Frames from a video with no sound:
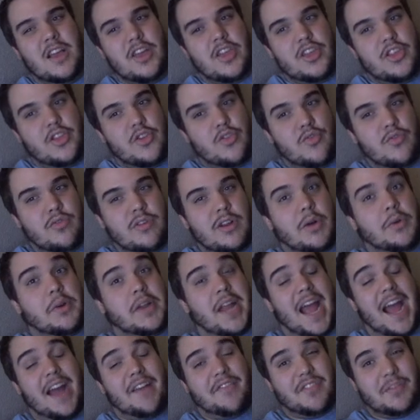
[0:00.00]
You don't
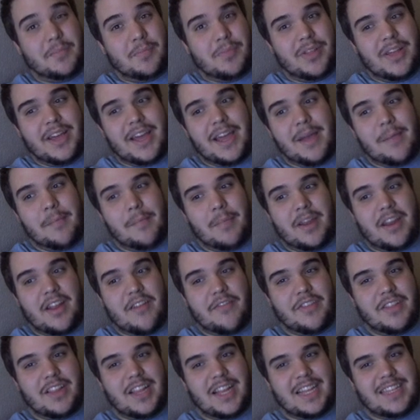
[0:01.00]
have to play it, but I
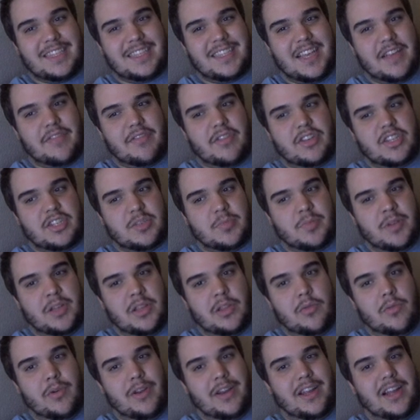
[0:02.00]
feel like it's safe to just play
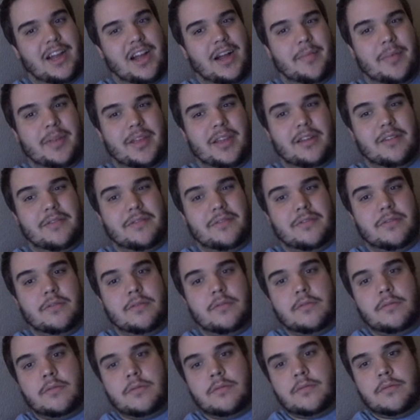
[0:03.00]
the 1 copy
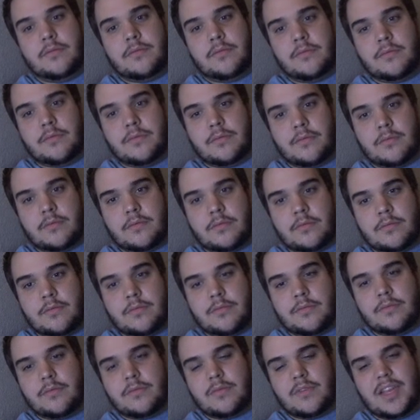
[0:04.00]

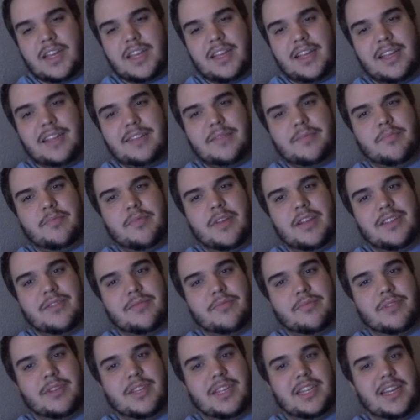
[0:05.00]
of. It's
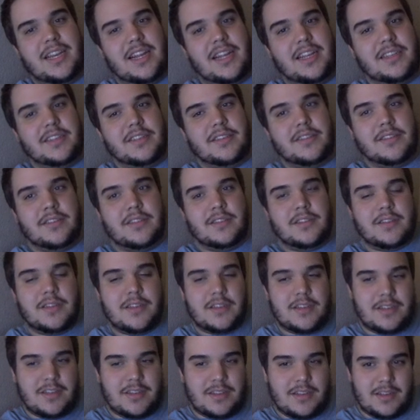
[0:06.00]
pretty nice.
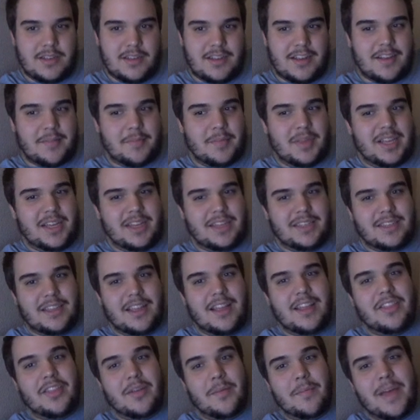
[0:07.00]
Because
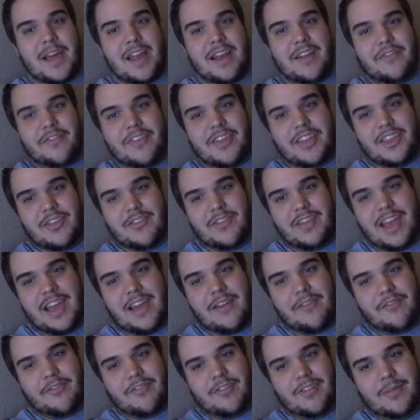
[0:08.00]
the benefit you
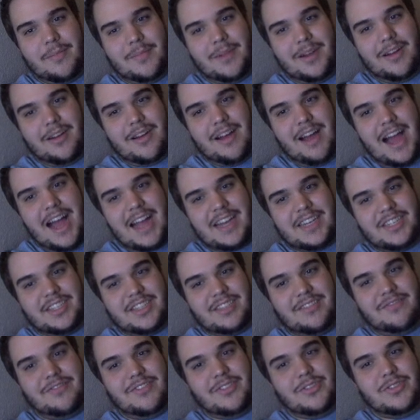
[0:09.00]
get from
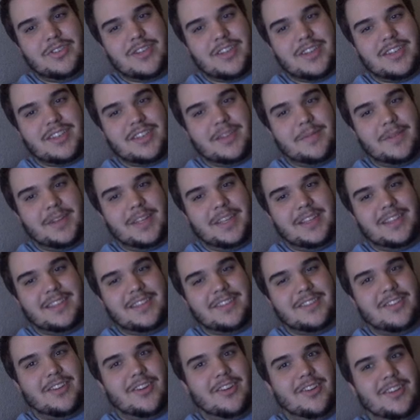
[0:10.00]
actually fusion summoning
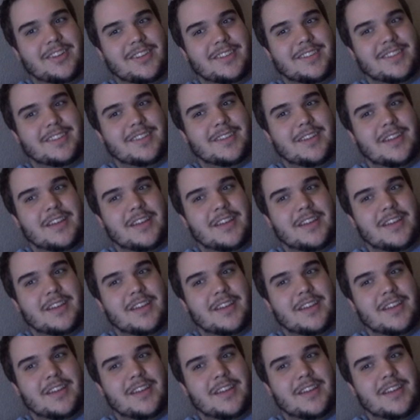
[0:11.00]
this card is